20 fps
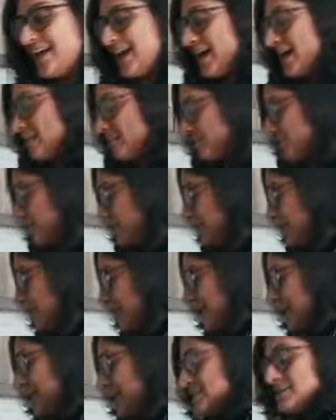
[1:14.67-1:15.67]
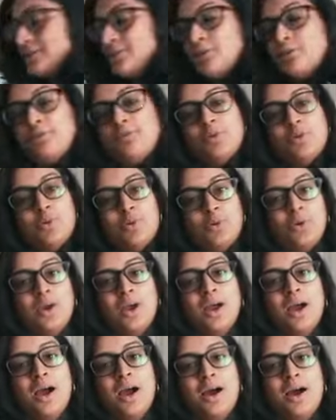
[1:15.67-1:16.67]
have a collection of few
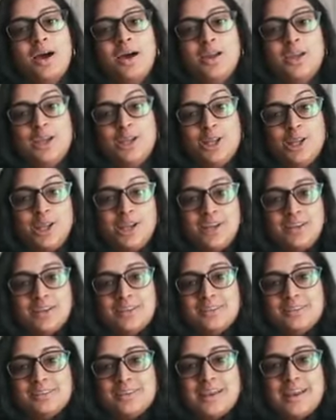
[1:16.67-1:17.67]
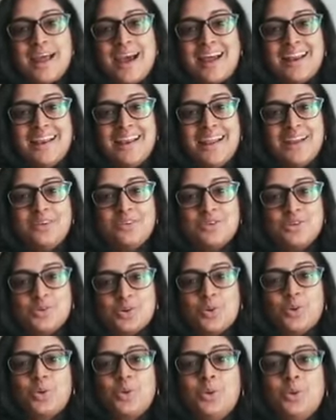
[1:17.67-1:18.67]
ingredients that I'd like to
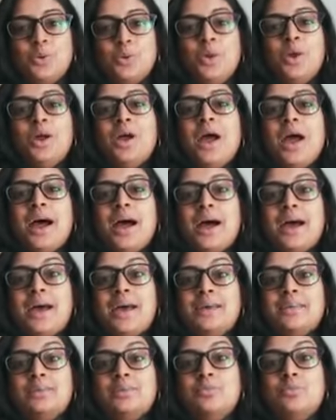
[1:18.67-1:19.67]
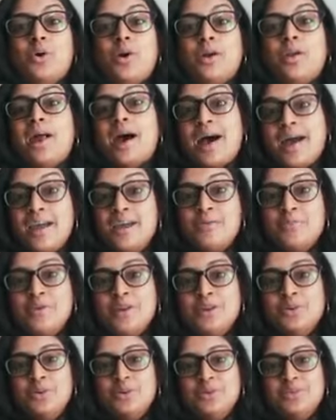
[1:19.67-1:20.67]
show you as what I have
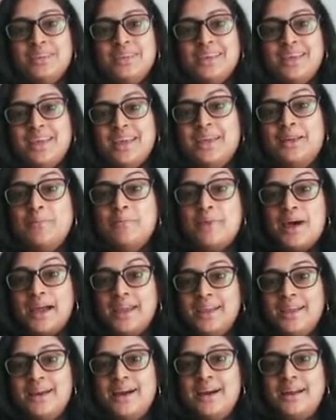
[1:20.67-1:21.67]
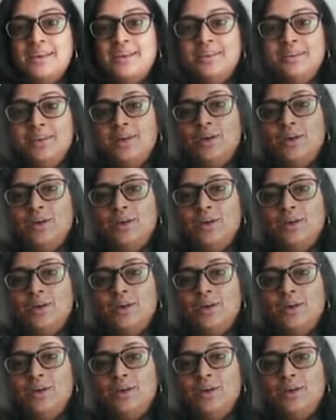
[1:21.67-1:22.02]
been using in my garden.